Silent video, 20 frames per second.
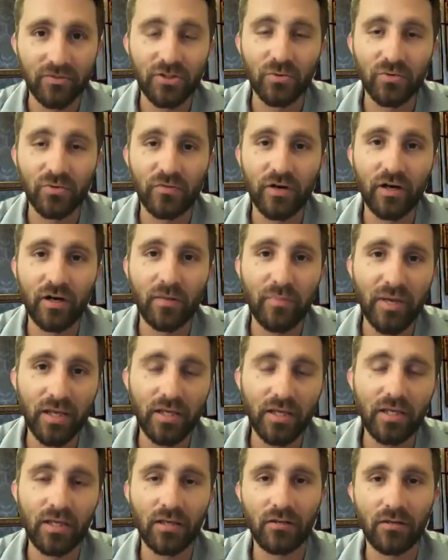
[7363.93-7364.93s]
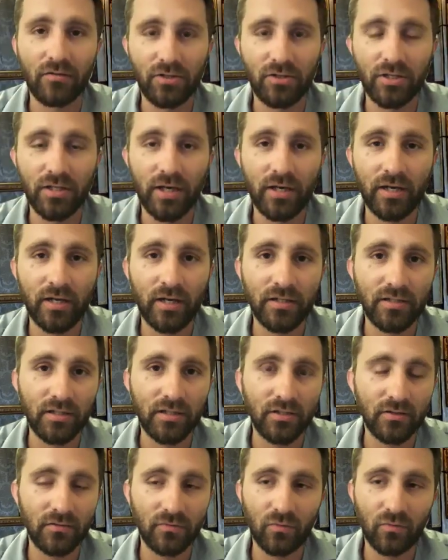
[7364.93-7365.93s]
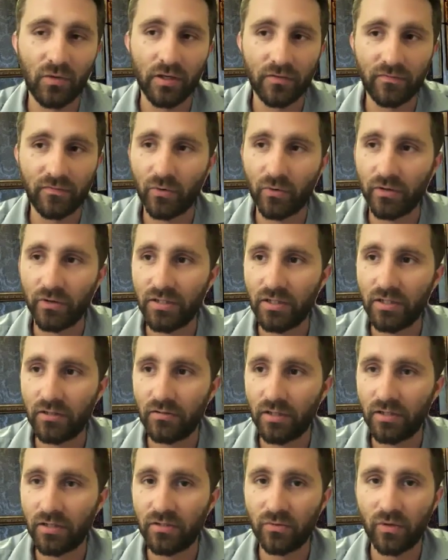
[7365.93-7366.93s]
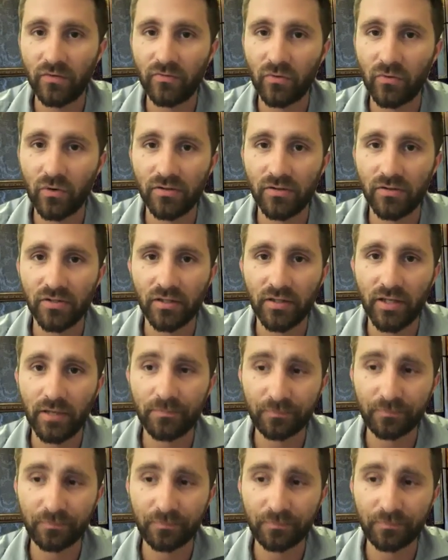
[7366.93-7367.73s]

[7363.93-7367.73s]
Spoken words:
She was very picky. She died 1924 or something like